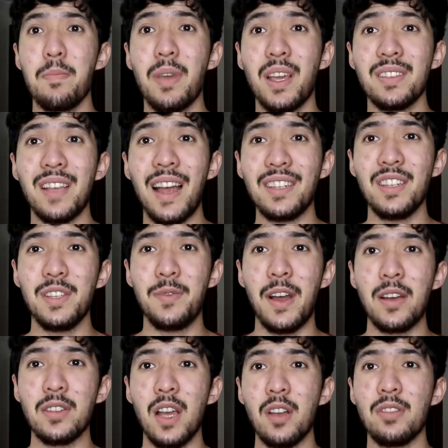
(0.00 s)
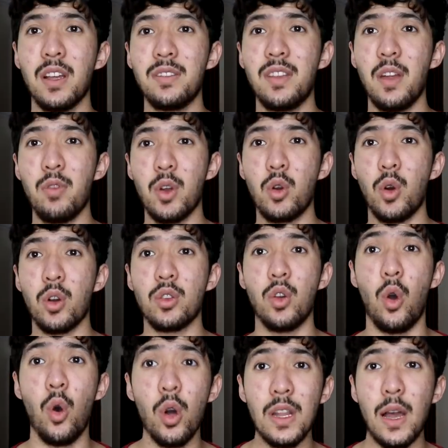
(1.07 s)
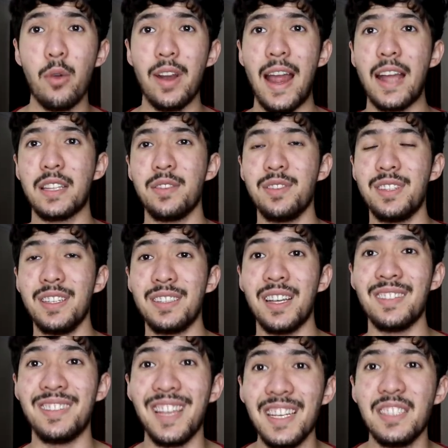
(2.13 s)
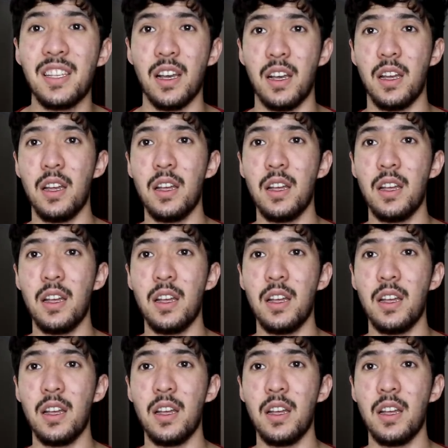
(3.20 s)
Because I just found out that they record all our activities and data.